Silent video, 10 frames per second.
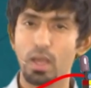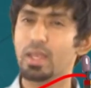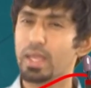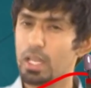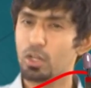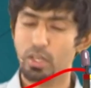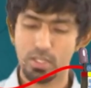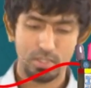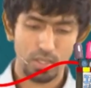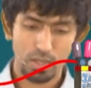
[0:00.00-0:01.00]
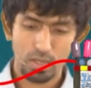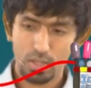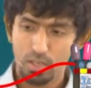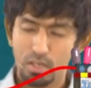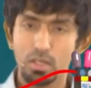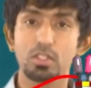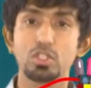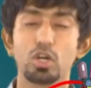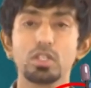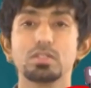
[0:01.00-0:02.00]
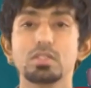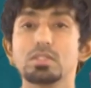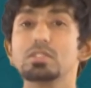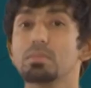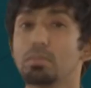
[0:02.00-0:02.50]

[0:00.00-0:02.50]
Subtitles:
and calculates the shortest distance